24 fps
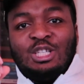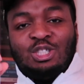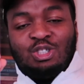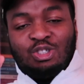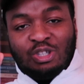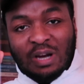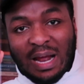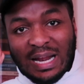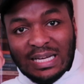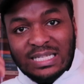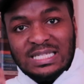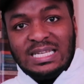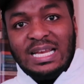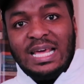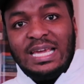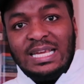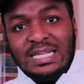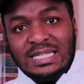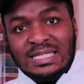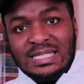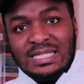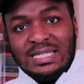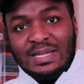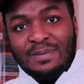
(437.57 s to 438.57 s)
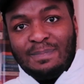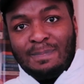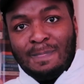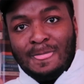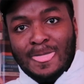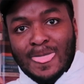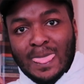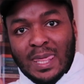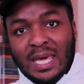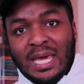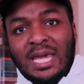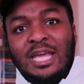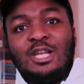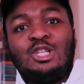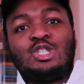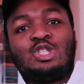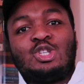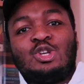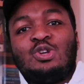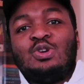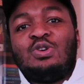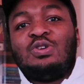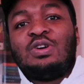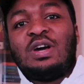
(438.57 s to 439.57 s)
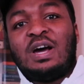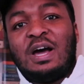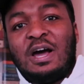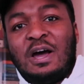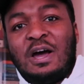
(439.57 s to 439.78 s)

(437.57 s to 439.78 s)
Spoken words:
translate into